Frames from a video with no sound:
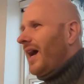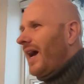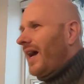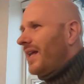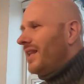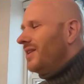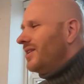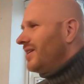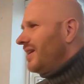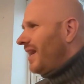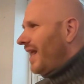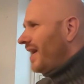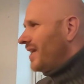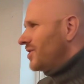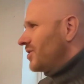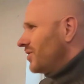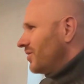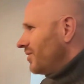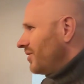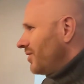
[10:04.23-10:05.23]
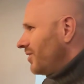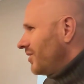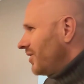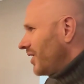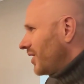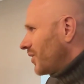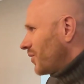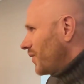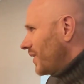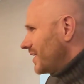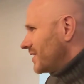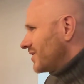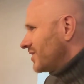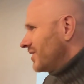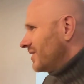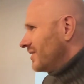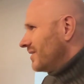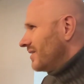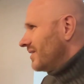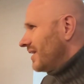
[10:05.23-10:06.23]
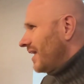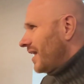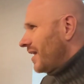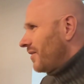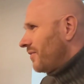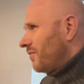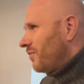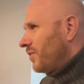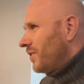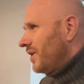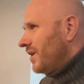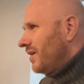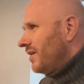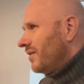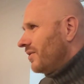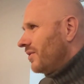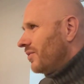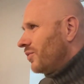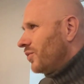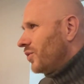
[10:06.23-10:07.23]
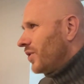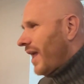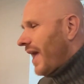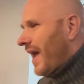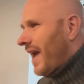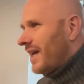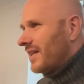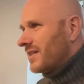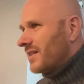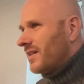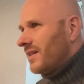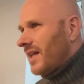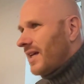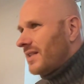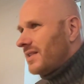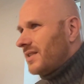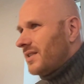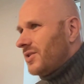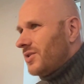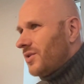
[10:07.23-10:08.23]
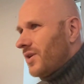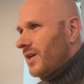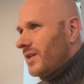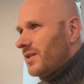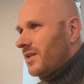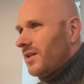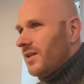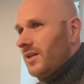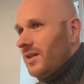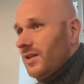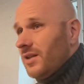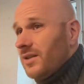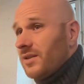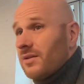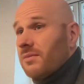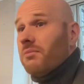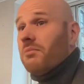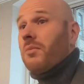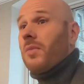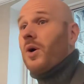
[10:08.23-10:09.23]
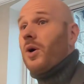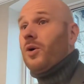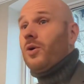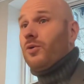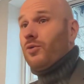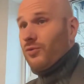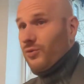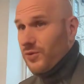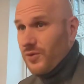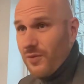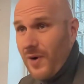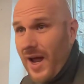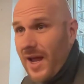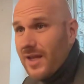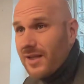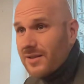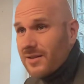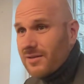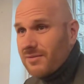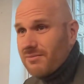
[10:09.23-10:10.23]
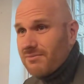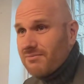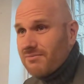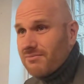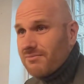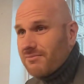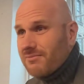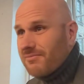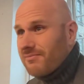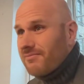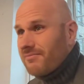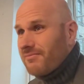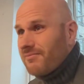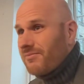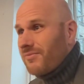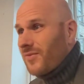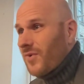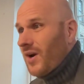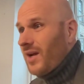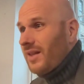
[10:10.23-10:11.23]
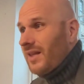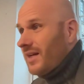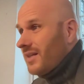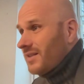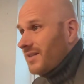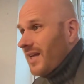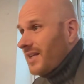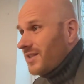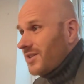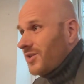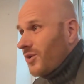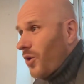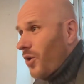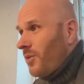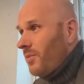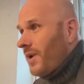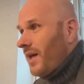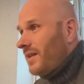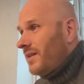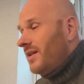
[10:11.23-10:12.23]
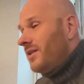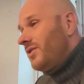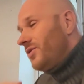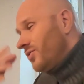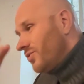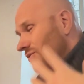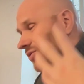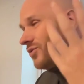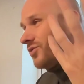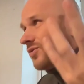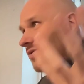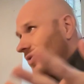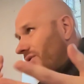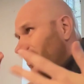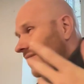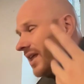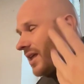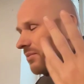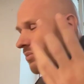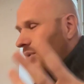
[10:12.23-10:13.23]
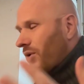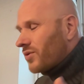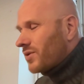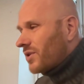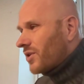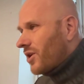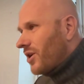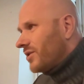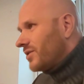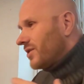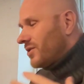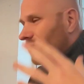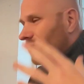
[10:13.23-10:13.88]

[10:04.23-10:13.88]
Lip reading: And the natural question that we would ask in that situation is, who's right? Right? That's normal. And then you think pros and cons